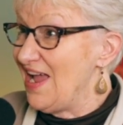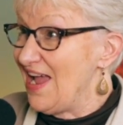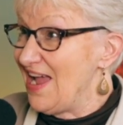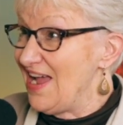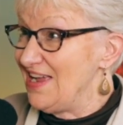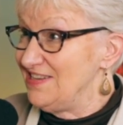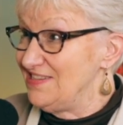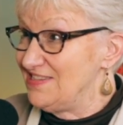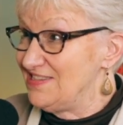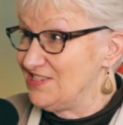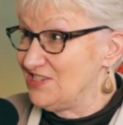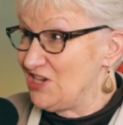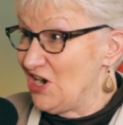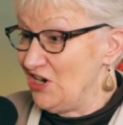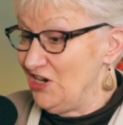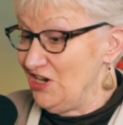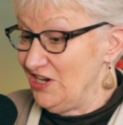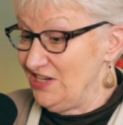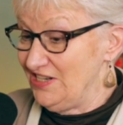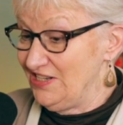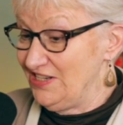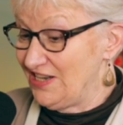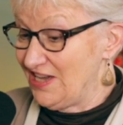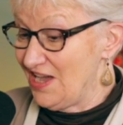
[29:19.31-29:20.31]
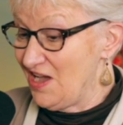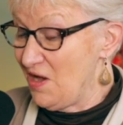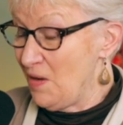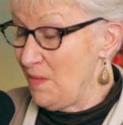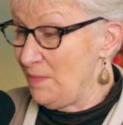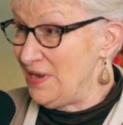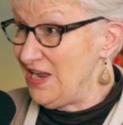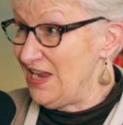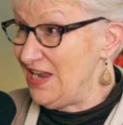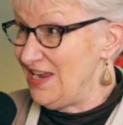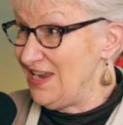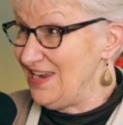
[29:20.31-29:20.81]
and started
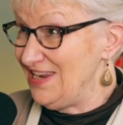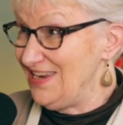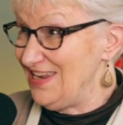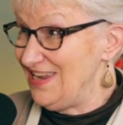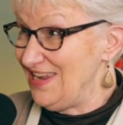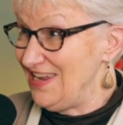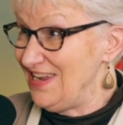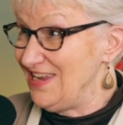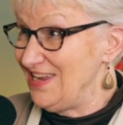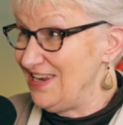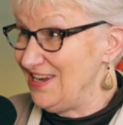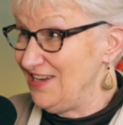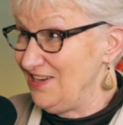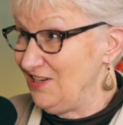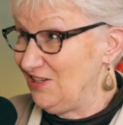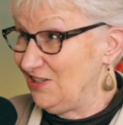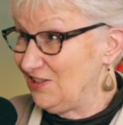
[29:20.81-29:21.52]
coming in